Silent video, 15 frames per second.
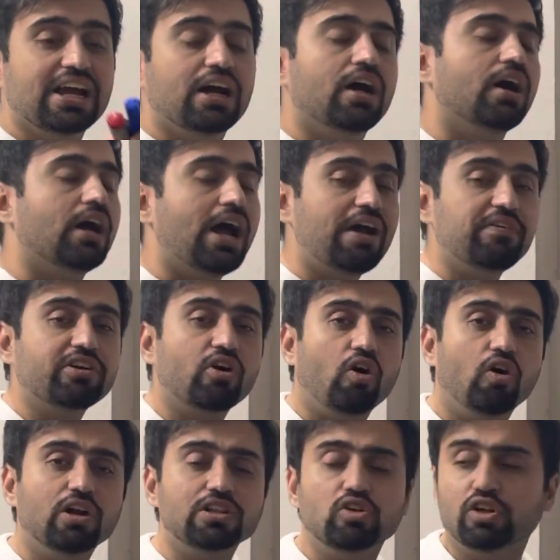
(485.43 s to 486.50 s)
Having
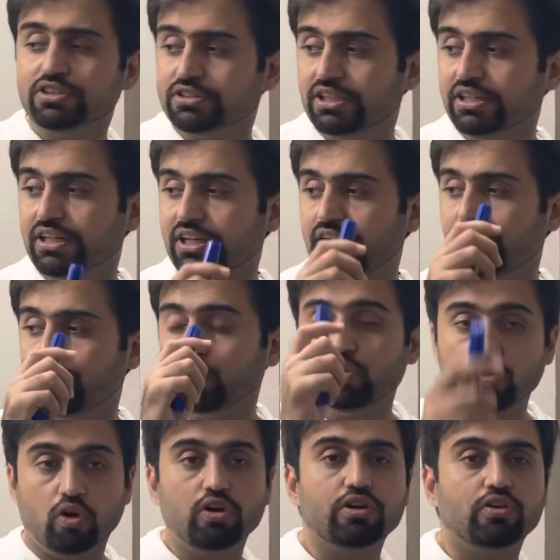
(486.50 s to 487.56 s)
all those things, if you
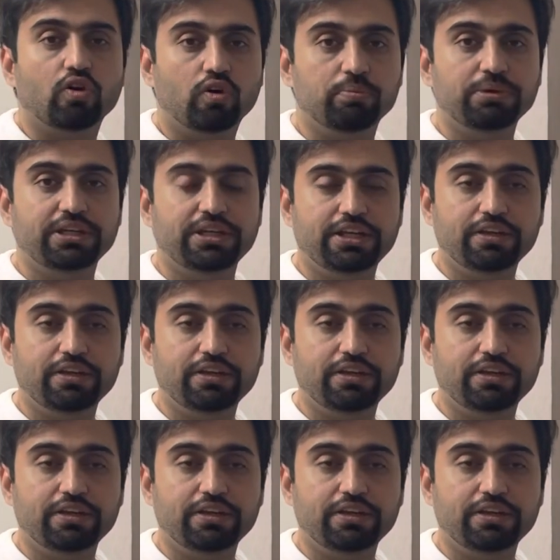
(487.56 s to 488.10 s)
don't know me,